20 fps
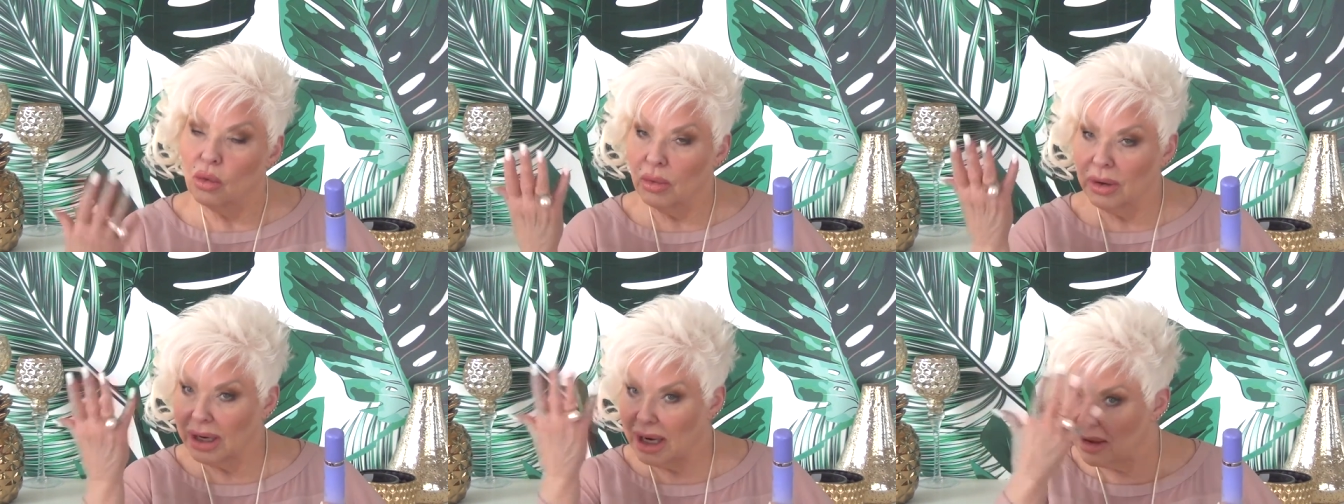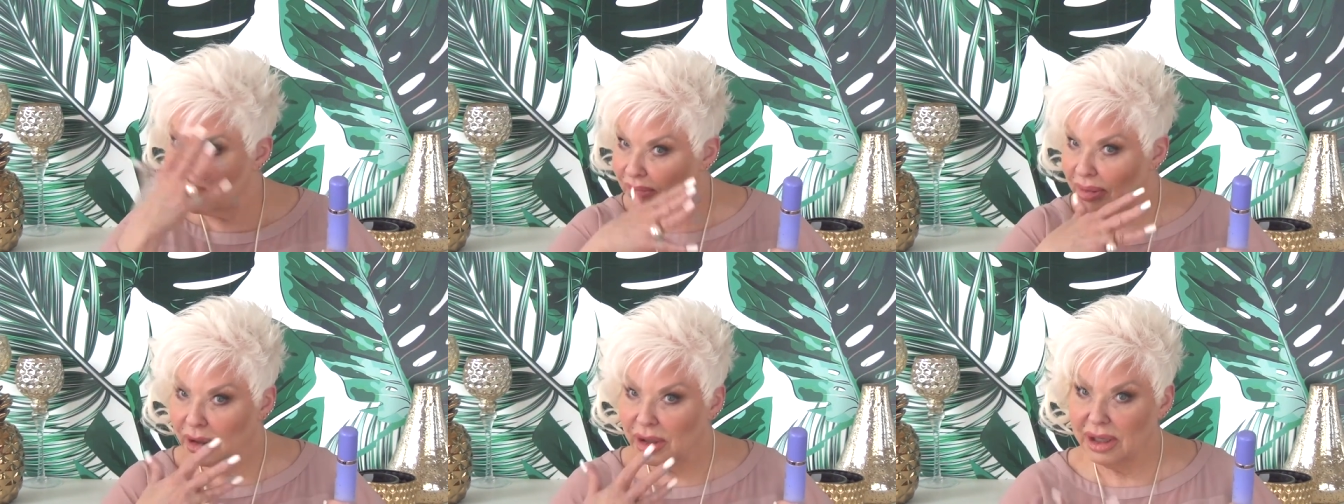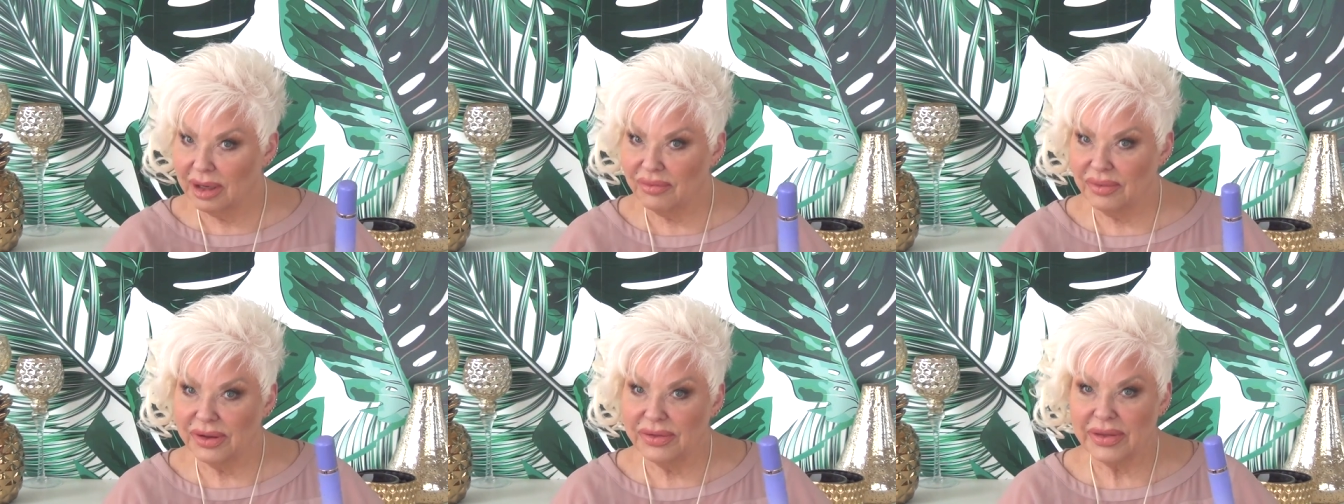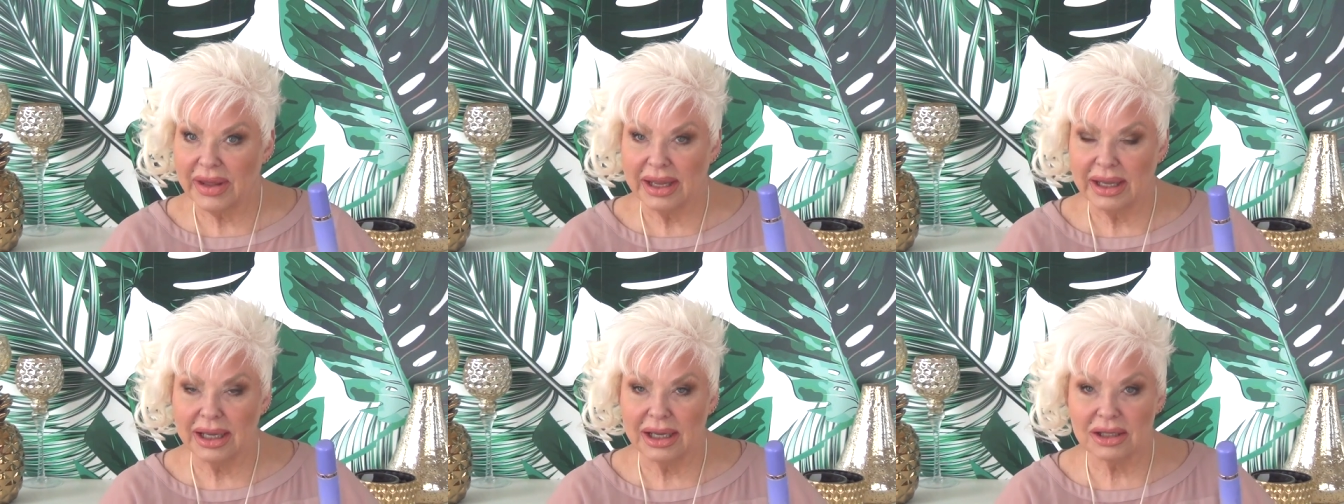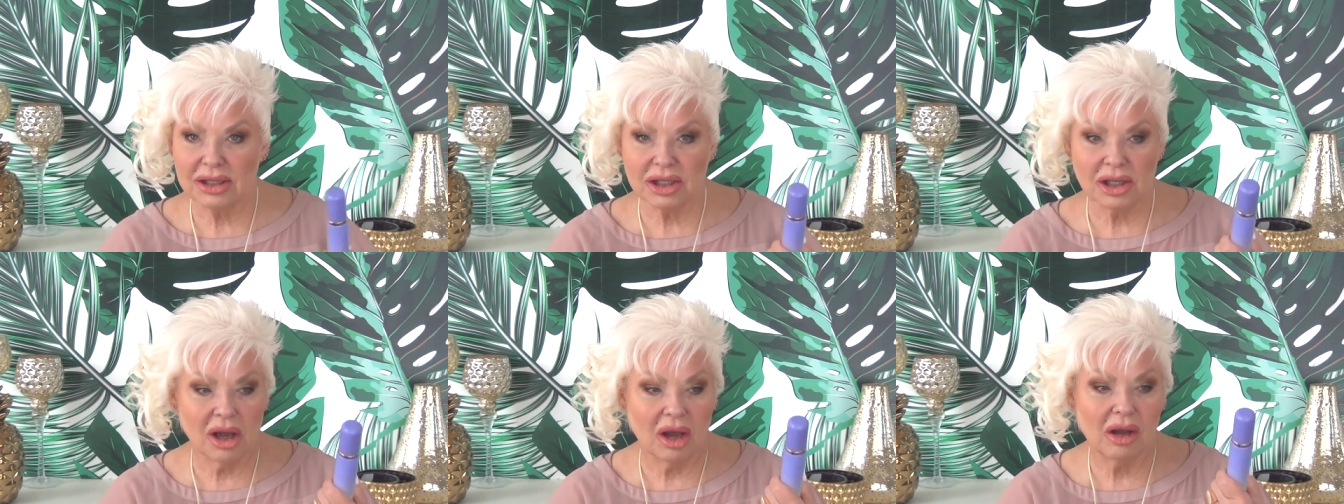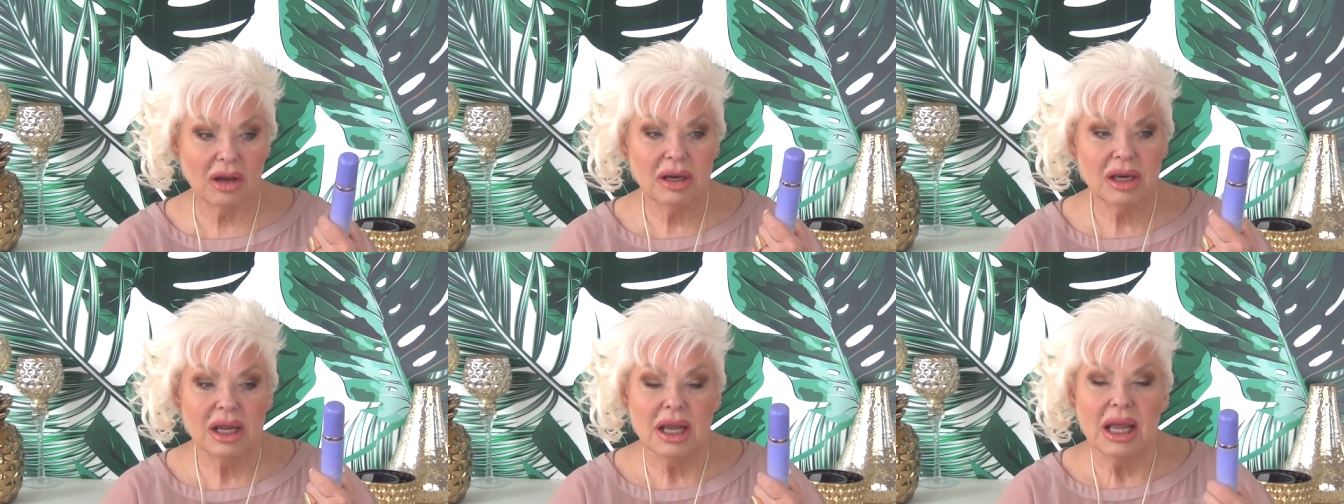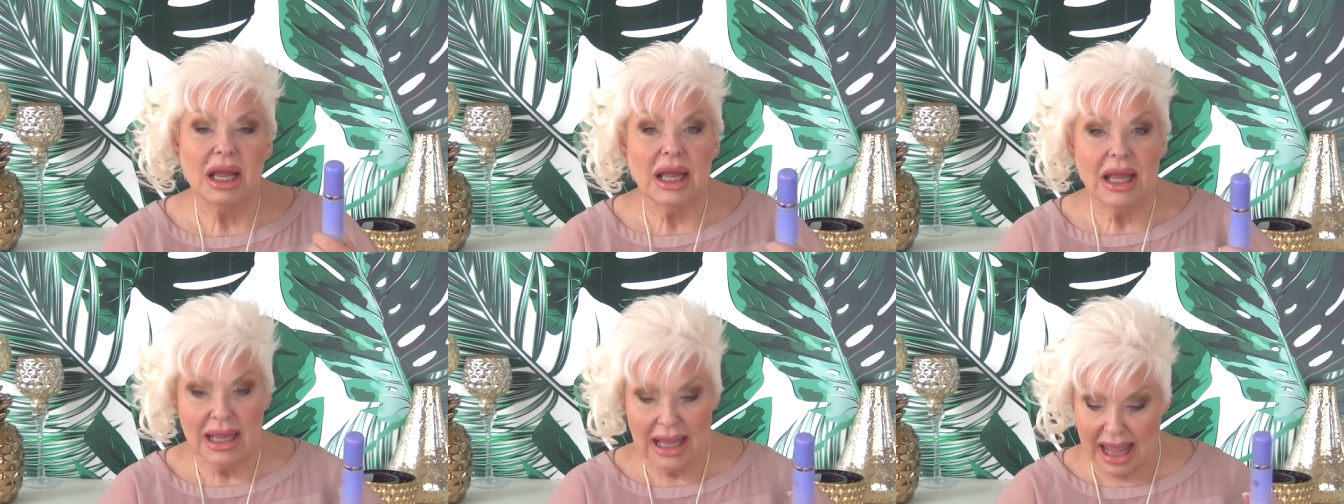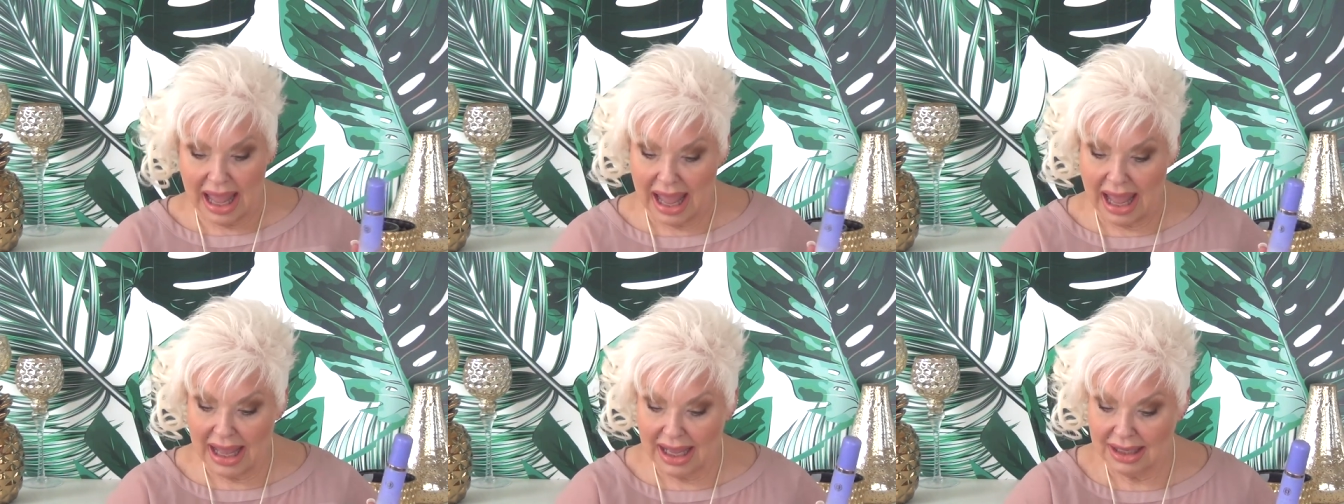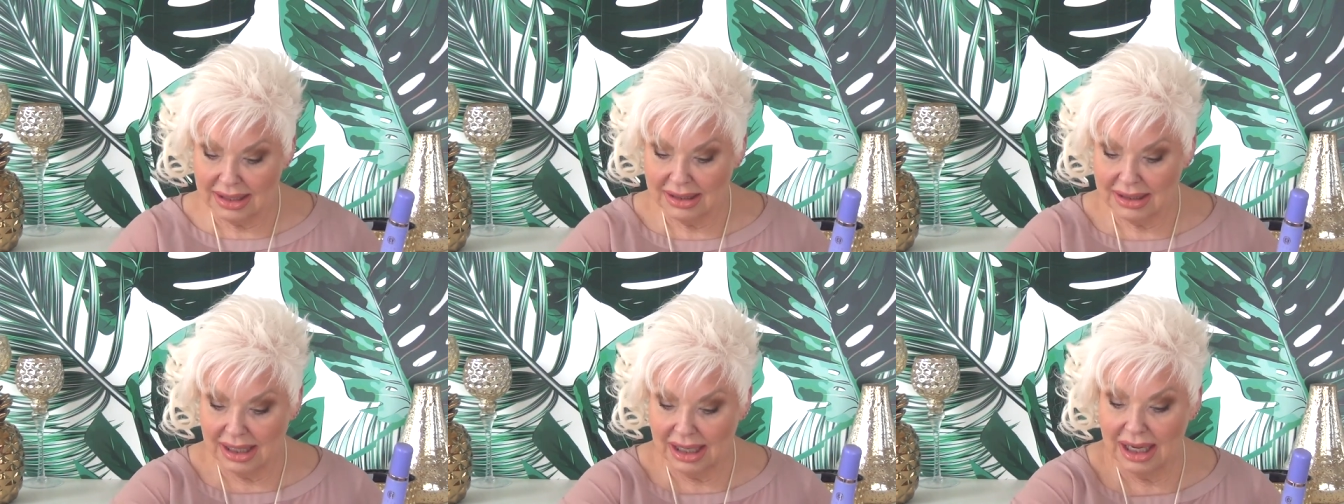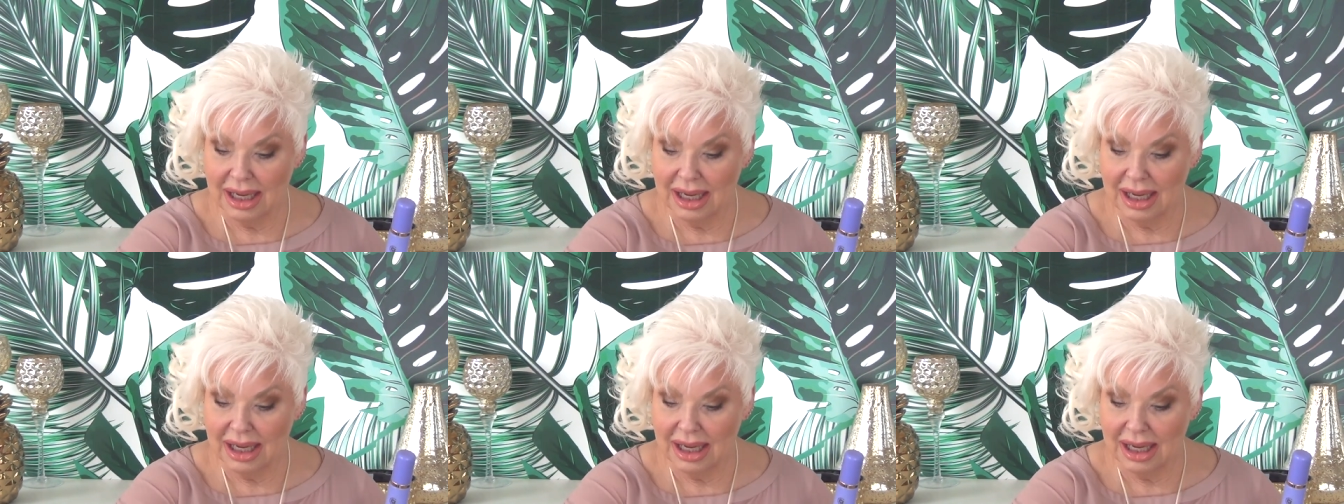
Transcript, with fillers: when I put everything else on, and